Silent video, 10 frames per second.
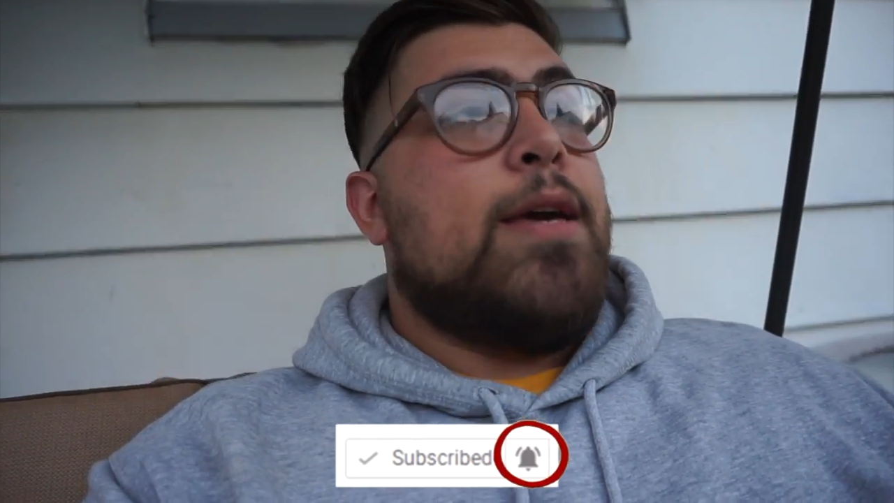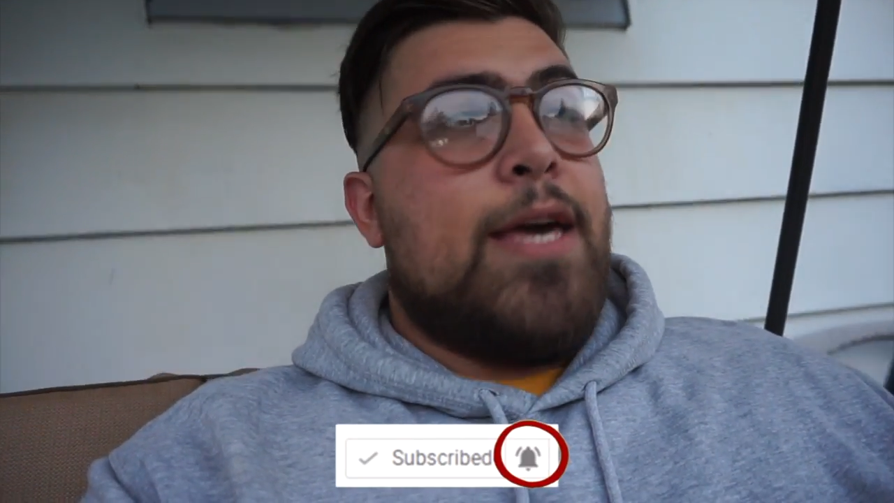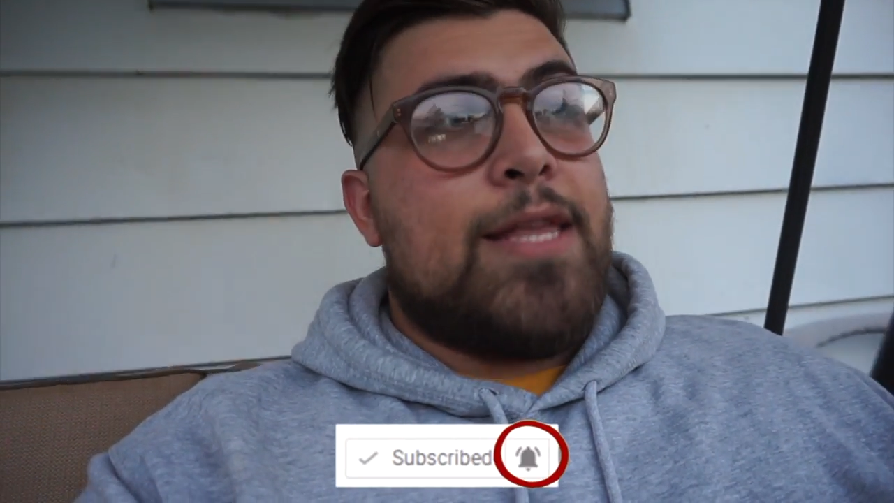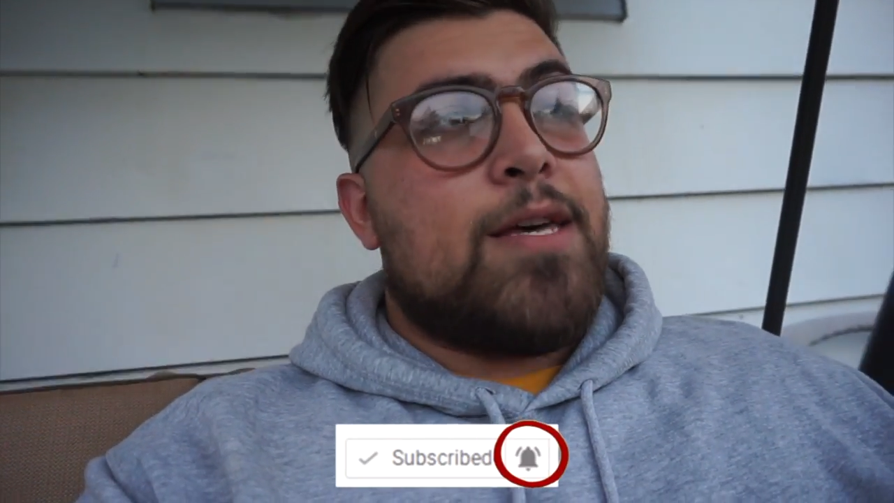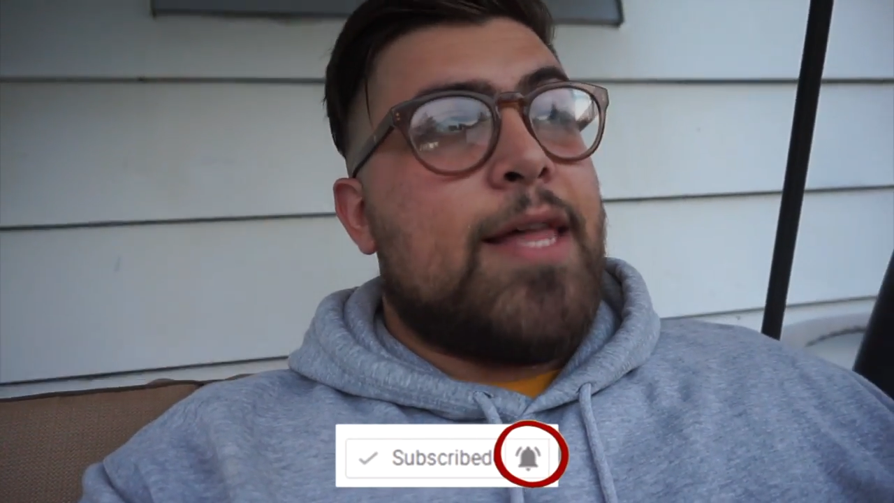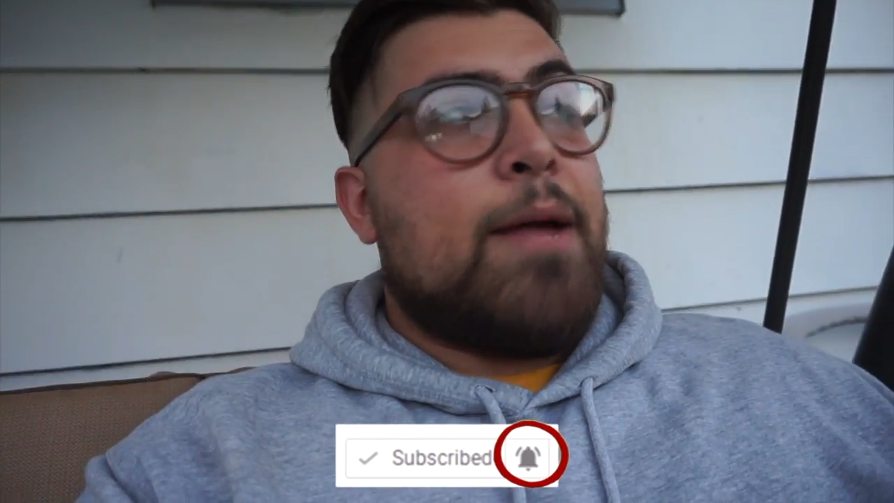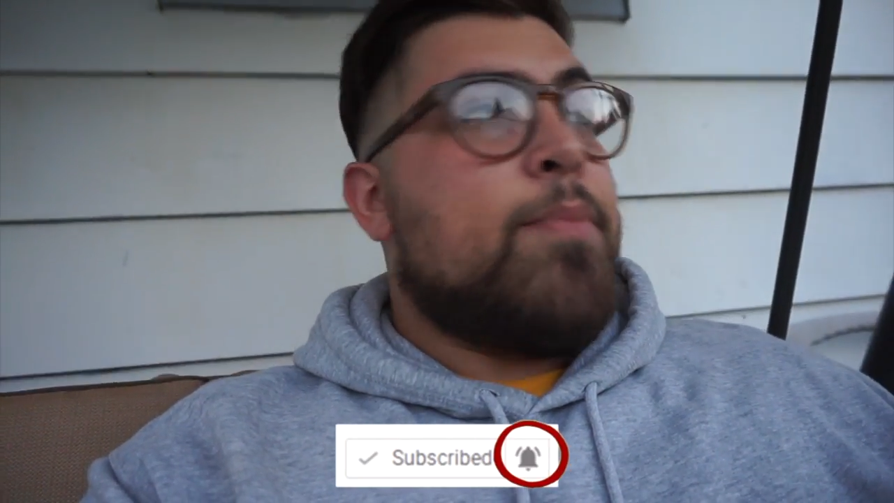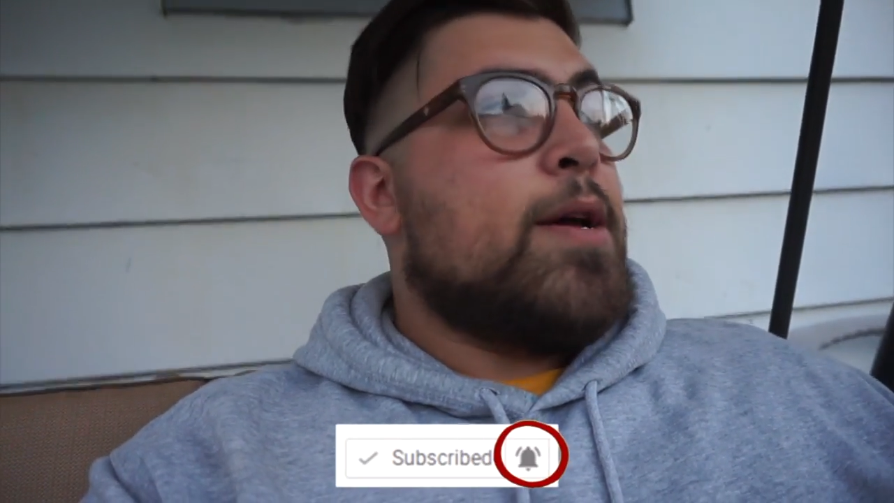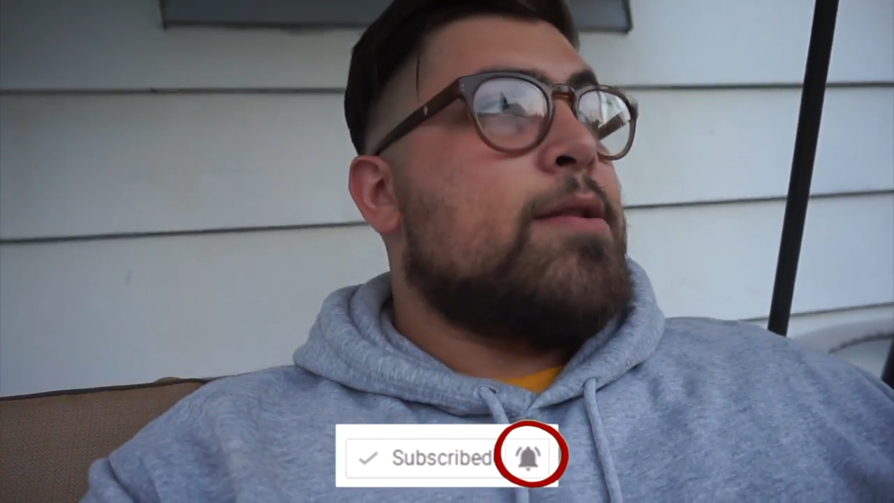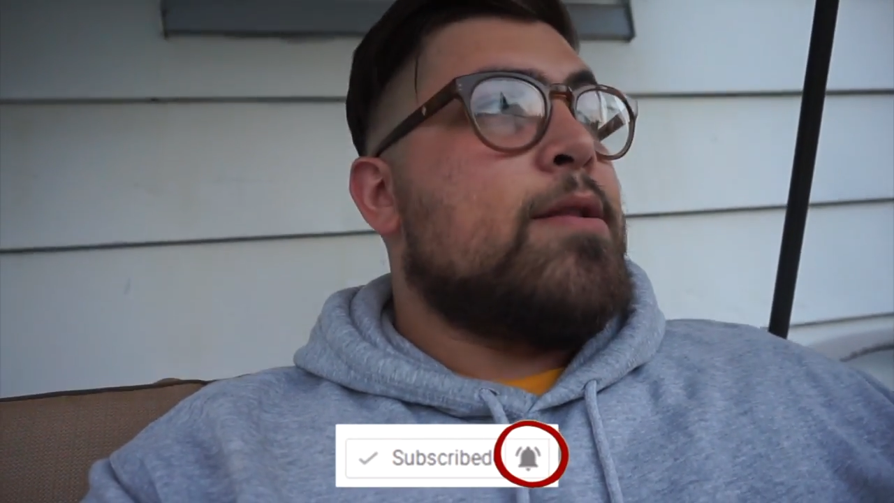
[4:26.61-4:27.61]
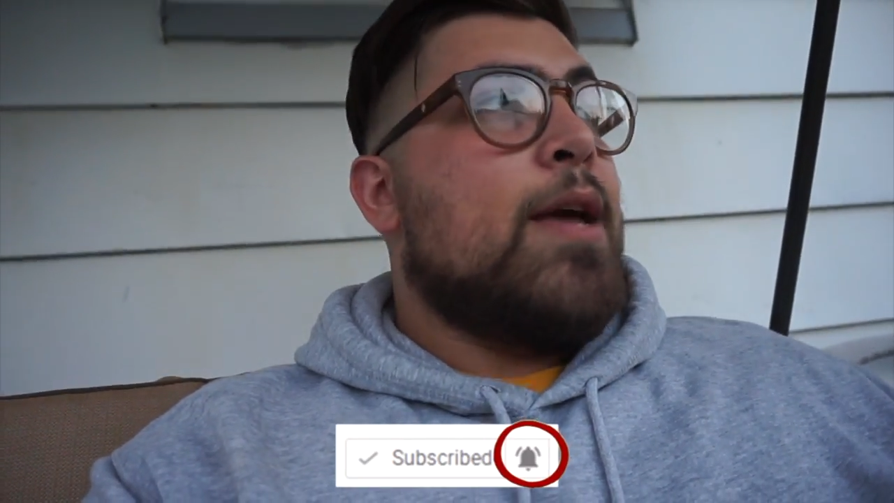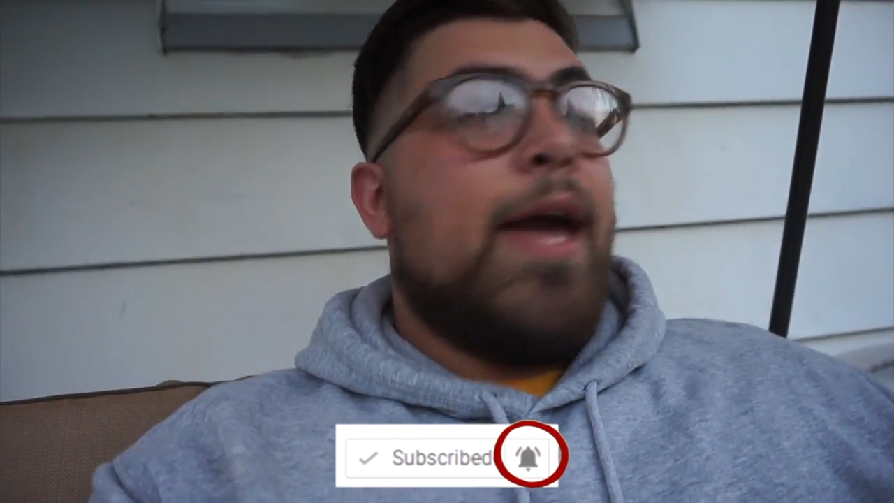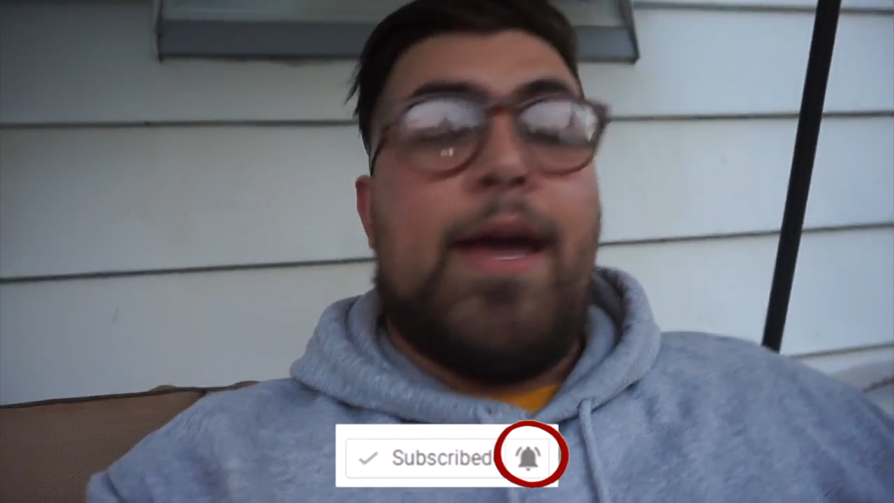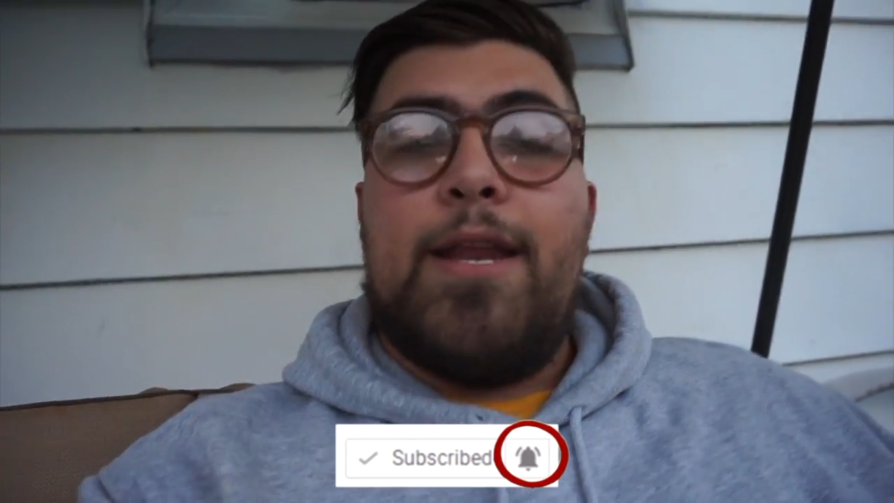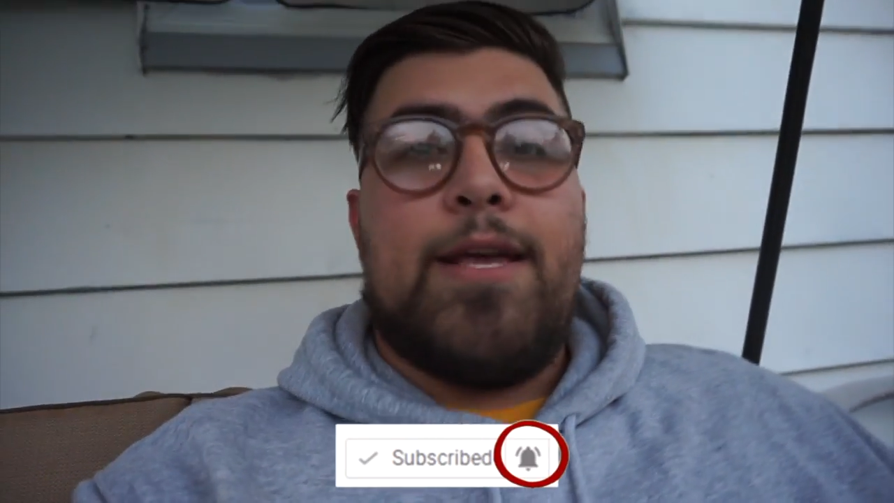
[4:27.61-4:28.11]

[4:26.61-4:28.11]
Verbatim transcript: hit the like button and